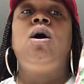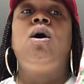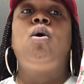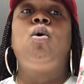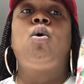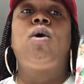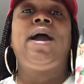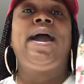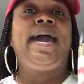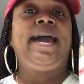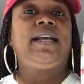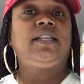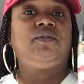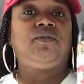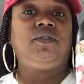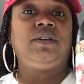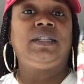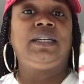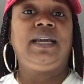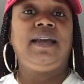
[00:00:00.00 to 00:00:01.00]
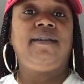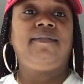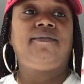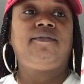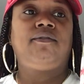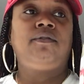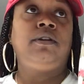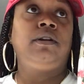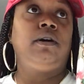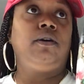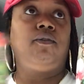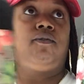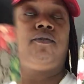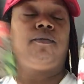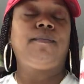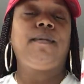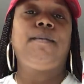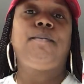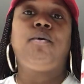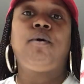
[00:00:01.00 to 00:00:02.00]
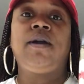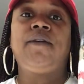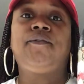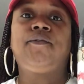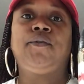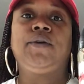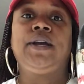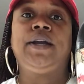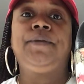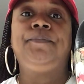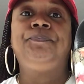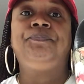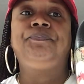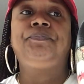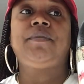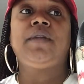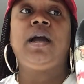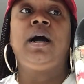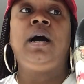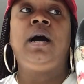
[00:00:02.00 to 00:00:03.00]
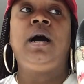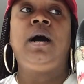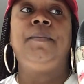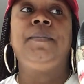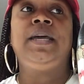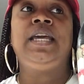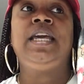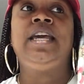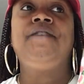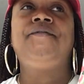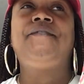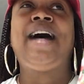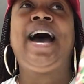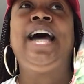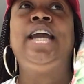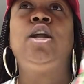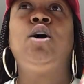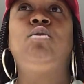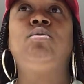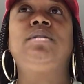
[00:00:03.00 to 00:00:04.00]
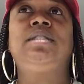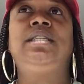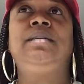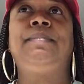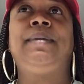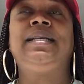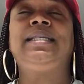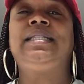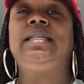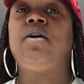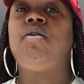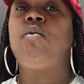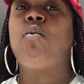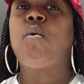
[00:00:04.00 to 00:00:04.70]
or ask for gifts, you know, from my boyfriend if I don't see myself